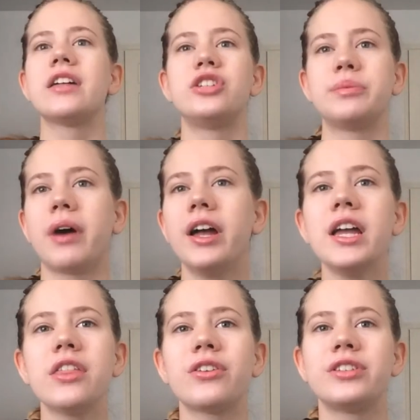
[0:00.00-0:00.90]
She
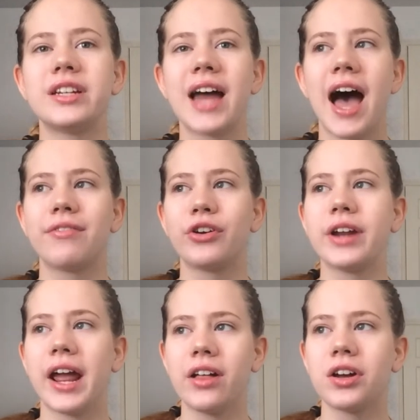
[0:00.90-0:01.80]
probably either didn't have her
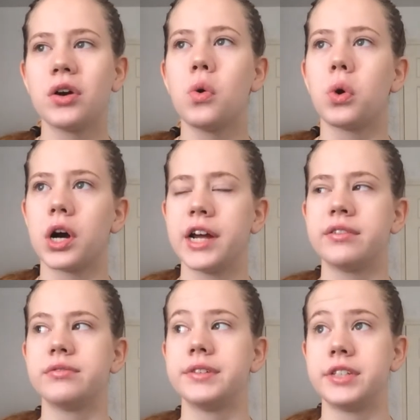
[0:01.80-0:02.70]
inhaler, or
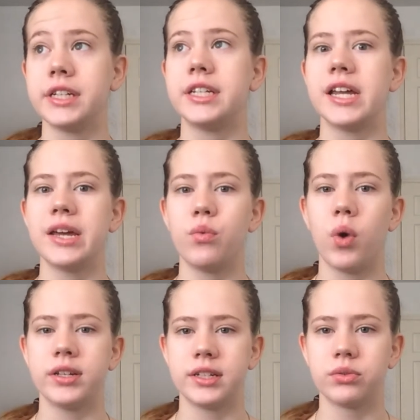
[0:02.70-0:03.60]
if she did, it
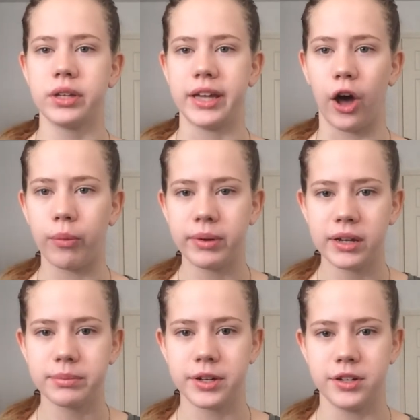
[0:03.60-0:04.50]
wasn't really
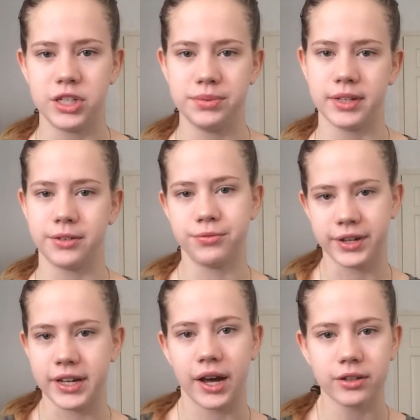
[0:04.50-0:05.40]
helping because she was like
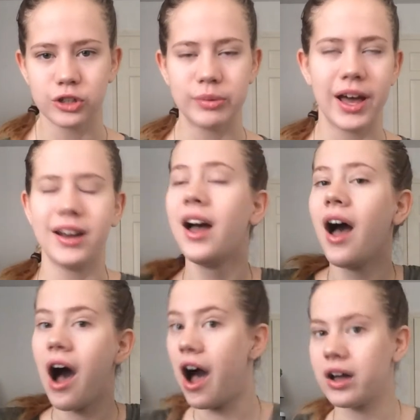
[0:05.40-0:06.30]
freaking out so bad.
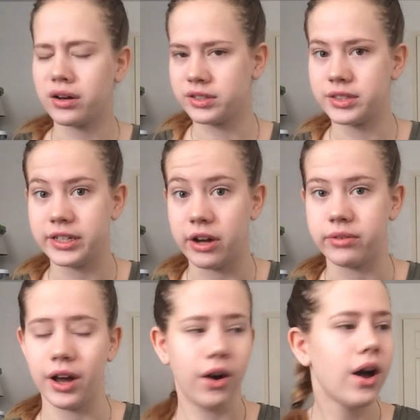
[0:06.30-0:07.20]
I honestly
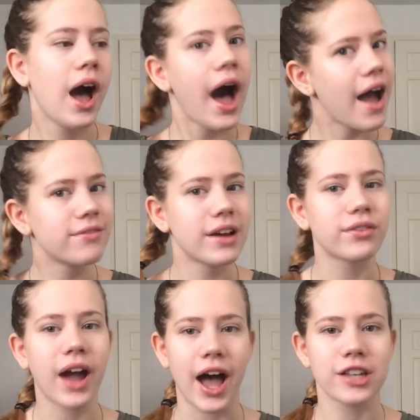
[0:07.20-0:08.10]
don't know. I've
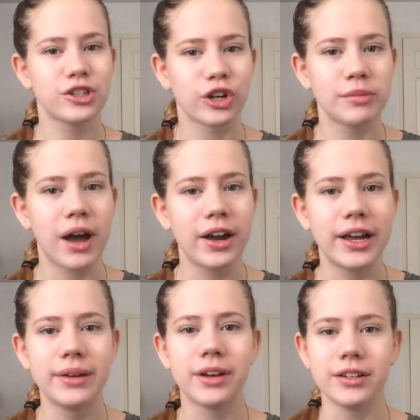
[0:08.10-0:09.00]
never asked her about
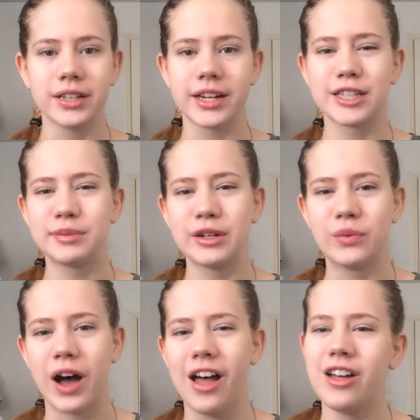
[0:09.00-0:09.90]
it because like it's been a
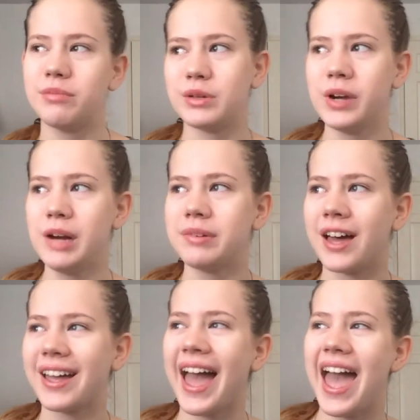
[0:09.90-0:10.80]
while, and it'd be weird to be
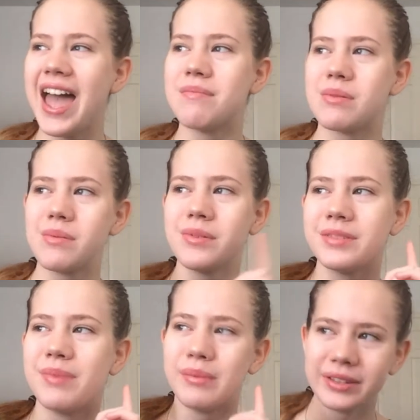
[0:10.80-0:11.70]
like, hey,
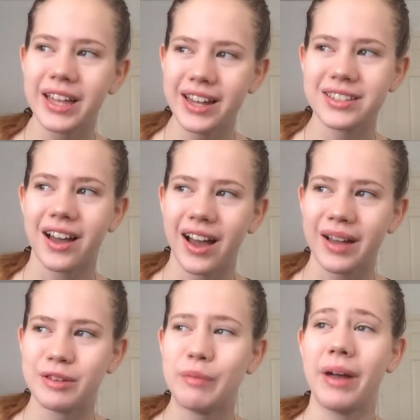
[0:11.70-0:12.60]
remember that
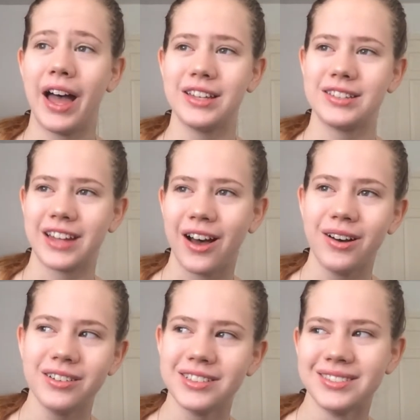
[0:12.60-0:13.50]
time you passed
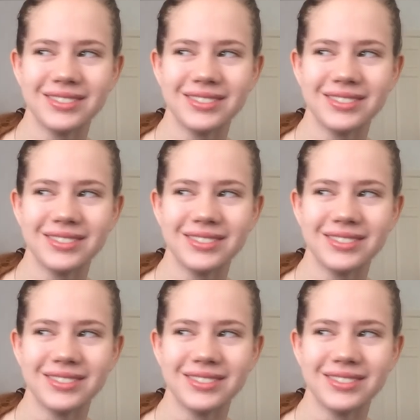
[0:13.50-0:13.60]
out?